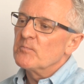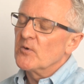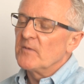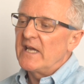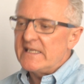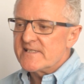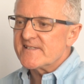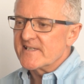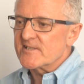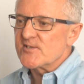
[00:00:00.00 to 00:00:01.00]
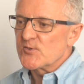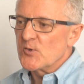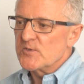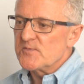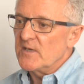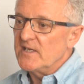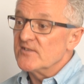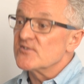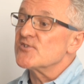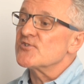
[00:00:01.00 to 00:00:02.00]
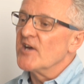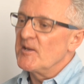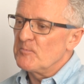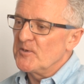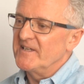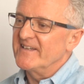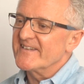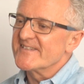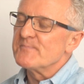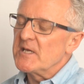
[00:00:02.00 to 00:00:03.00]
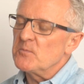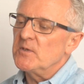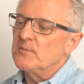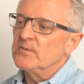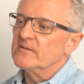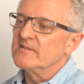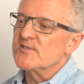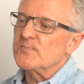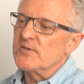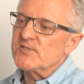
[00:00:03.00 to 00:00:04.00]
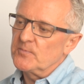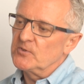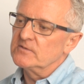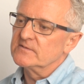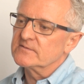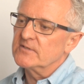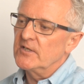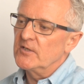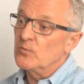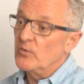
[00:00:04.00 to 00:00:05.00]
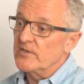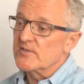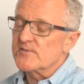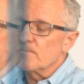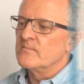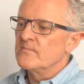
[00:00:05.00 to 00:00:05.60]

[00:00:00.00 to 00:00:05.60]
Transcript: but my instinct has always been to try and bring as many people as possible with us.